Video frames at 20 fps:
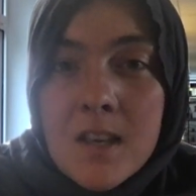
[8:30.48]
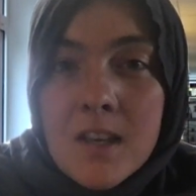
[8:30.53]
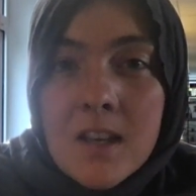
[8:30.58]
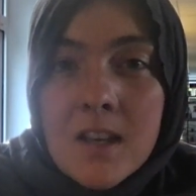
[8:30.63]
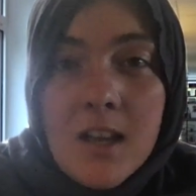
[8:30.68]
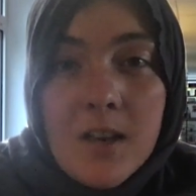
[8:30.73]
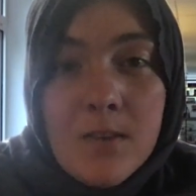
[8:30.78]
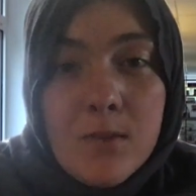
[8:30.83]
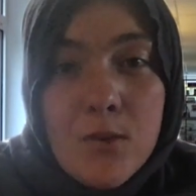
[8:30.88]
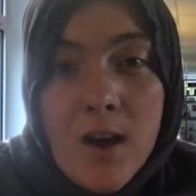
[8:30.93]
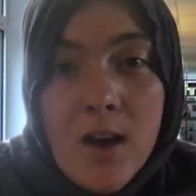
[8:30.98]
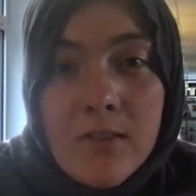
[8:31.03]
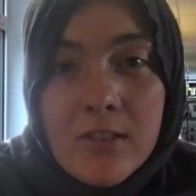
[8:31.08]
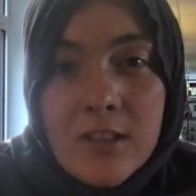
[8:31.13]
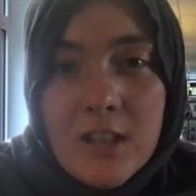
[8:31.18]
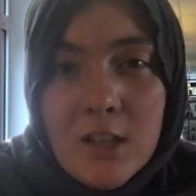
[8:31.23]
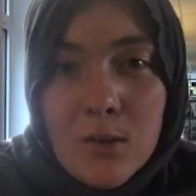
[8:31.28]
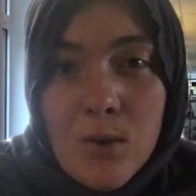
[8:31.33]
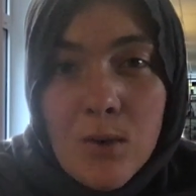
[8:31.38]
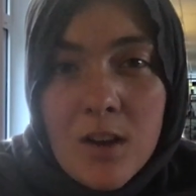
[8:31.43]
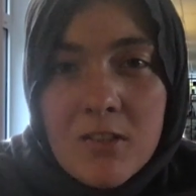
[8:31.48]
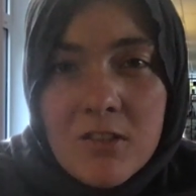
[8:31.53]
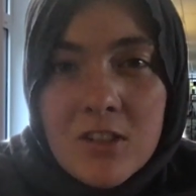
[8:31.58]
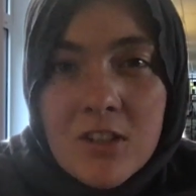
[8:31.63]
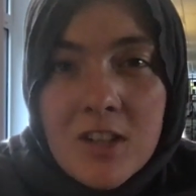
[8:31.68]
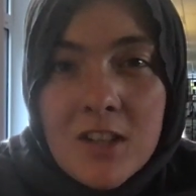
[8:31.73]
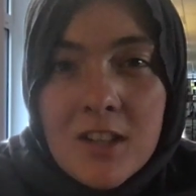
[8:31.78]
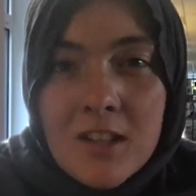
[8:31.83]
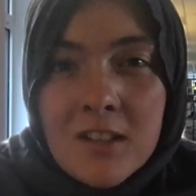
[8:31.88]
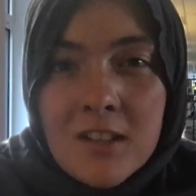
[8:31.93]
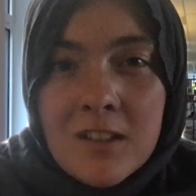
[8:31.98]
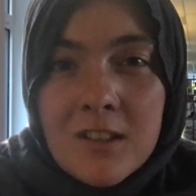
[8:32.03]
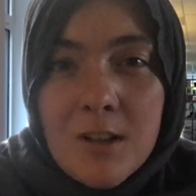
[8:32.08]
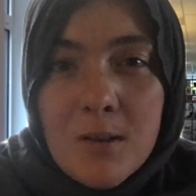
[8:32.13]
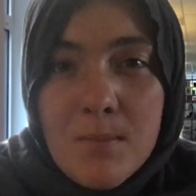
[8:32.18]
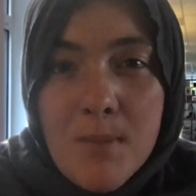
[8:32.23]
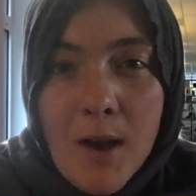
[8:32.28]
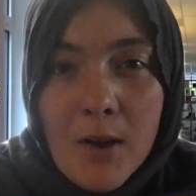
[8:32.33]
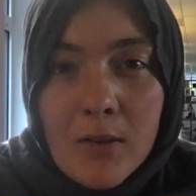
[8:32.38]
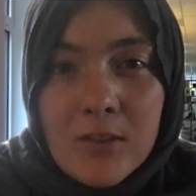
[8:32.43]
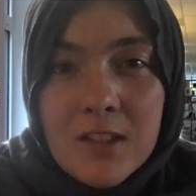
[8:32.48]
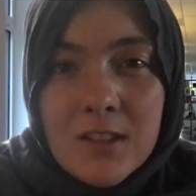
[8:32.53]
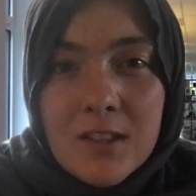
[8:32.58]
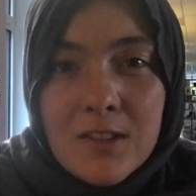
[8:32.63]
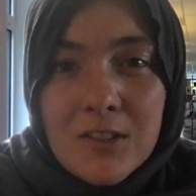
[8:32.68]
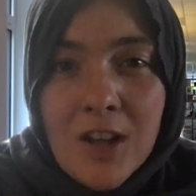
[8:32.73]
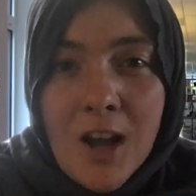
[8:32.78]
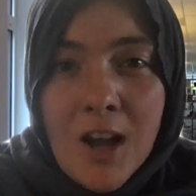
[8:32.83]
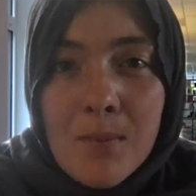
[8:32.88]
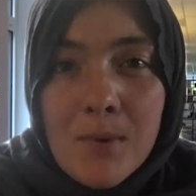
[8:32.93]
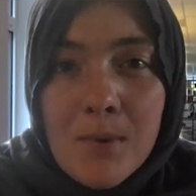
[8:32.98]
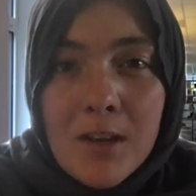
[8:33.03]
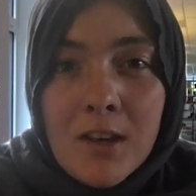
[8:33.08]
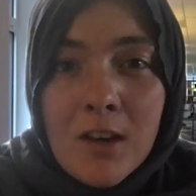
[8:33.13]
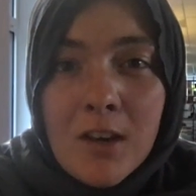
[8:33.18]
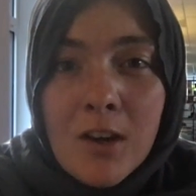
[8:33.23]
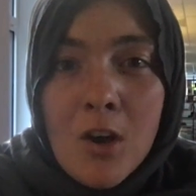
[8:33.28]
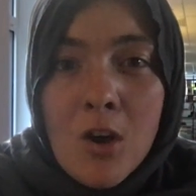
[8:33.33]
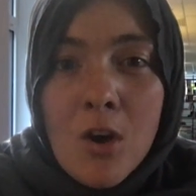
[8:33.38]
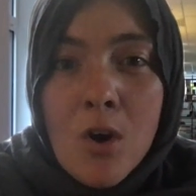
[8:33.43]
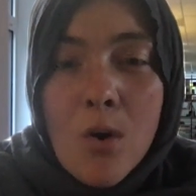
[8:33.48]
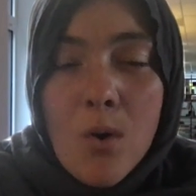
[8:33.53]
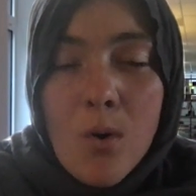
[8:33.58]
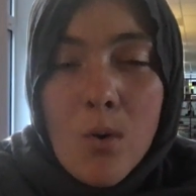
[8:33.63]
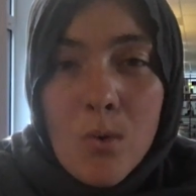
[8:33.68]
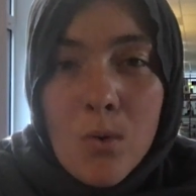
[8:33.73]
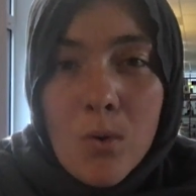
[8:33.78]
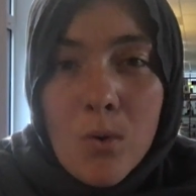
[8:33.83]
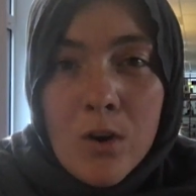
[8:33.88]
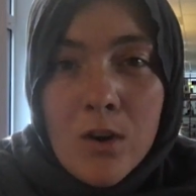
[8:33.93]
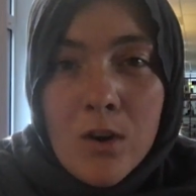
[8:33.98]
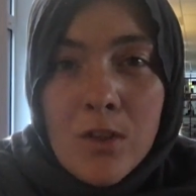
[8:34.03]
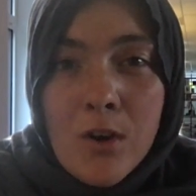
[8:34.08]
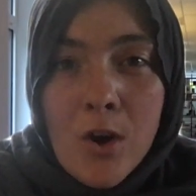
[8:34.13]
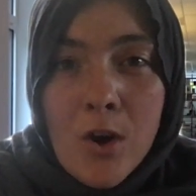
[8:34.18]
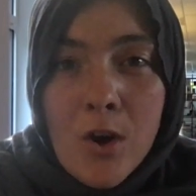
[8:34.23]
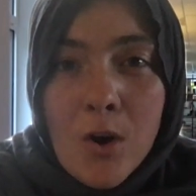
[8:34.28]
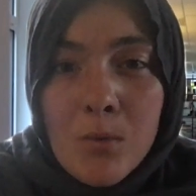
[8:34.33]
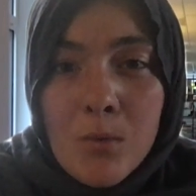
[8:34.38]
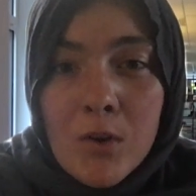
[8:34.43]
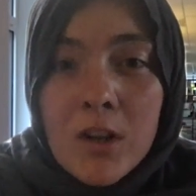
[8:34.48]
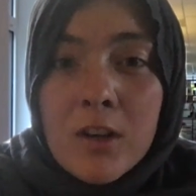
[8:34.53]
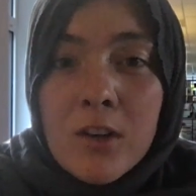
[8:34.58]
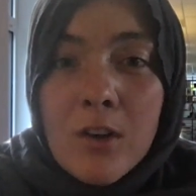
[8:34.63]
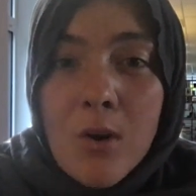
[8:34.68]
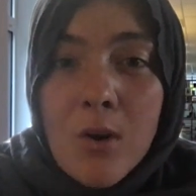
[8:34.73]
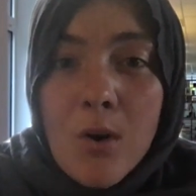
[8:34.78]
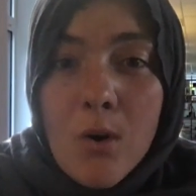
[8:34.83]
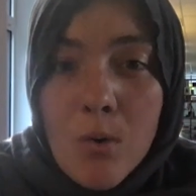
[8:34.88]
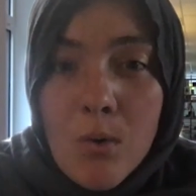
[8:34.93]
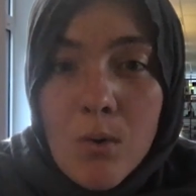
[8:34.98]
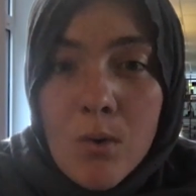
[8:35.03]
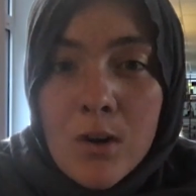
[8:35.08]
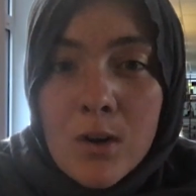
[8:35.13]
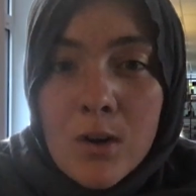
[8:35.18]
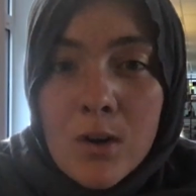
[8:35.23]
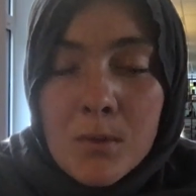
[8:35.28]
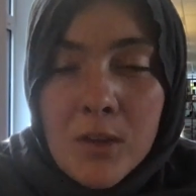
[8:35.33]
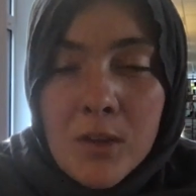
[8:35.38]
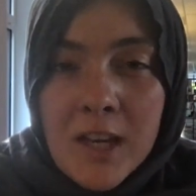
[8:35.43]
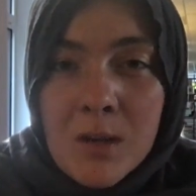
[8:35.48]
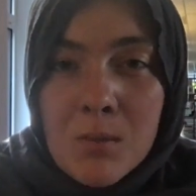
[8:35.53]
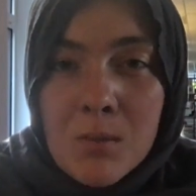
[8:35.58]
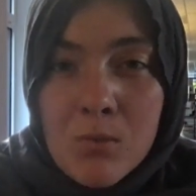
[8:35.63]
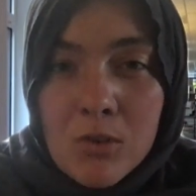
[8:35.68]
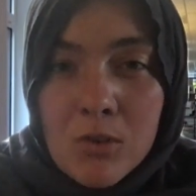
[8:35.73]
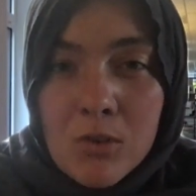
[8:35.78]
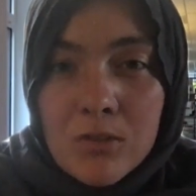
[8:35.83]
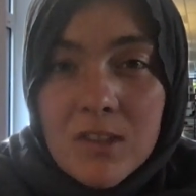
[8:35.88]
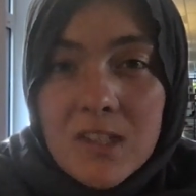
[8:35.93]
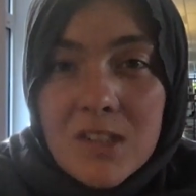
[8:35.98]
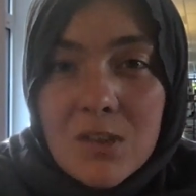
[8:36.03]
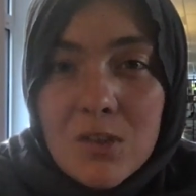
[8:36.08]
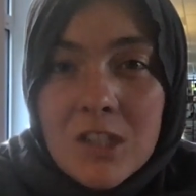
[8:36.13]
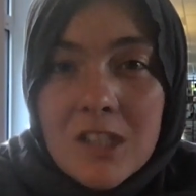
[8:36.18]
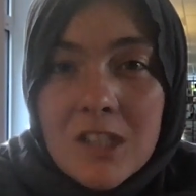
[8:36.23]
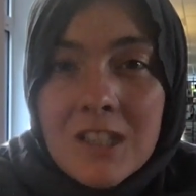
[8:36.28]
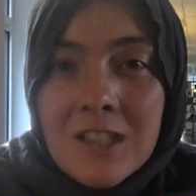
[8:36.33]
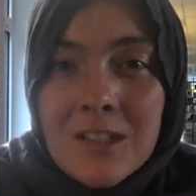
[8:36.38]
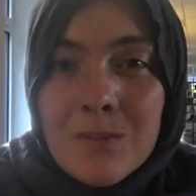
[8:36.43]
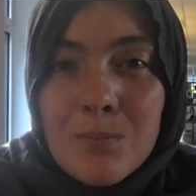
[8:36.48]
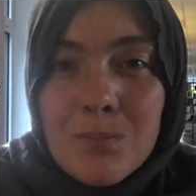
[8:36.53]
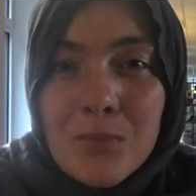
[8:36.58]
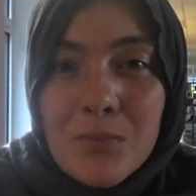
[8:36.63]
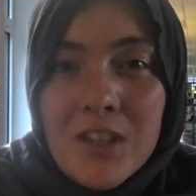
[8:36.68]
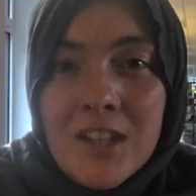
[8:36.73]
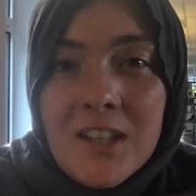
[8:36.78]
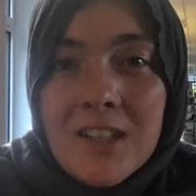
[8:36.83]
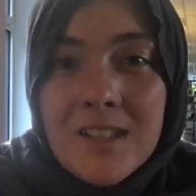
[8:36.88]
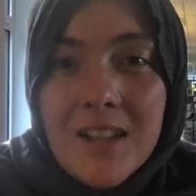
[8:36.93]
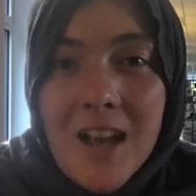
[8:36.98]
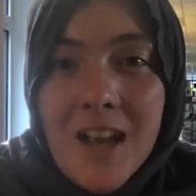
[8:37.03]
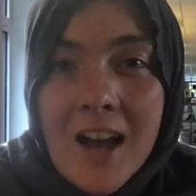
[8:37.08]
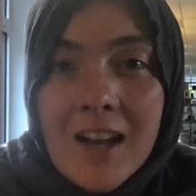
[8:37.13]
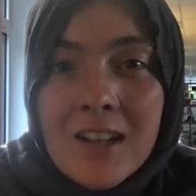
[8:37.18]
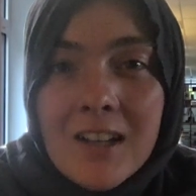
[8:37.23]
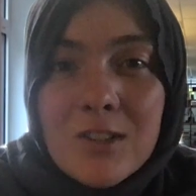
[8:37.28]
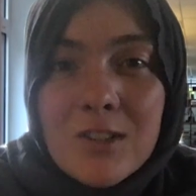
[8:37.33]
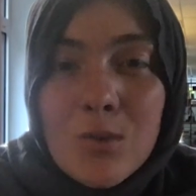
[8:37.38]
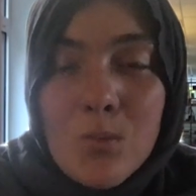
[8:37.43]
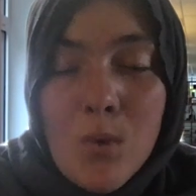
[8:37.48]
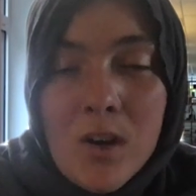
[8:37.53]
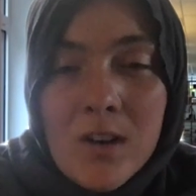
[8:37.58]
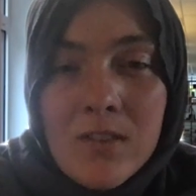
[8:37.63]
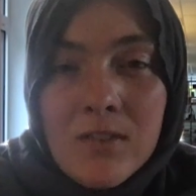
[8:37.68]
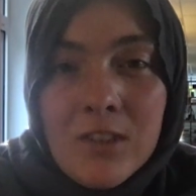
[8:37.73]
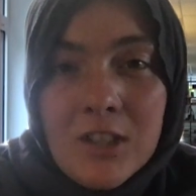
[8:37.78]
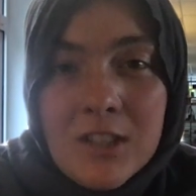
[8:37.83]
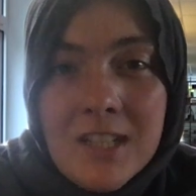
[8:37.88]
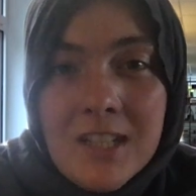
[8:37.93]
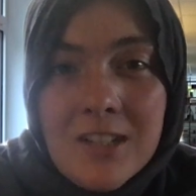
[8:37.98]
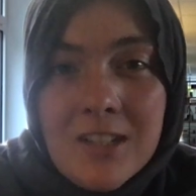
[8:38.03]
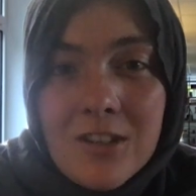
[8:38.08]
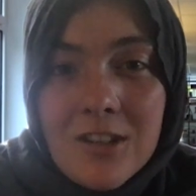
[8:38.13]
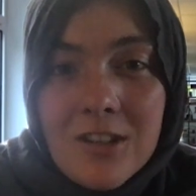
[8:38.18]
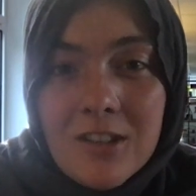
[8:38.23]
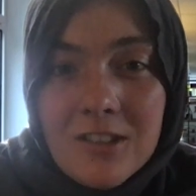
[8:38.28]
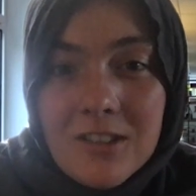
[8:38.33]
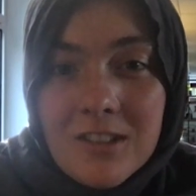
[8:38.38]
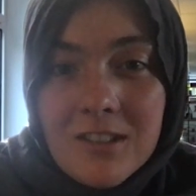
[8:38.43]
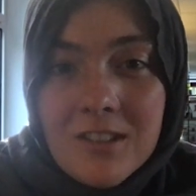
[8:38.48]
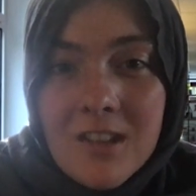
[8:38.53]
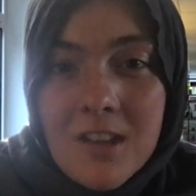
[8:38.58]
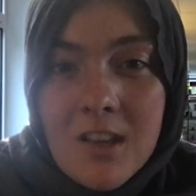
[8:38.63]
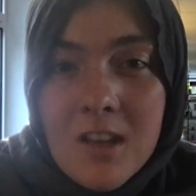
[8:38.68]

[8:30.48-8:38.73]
If you have any questions about this topic or the homework, or would like more resources, please ask one of your teachers.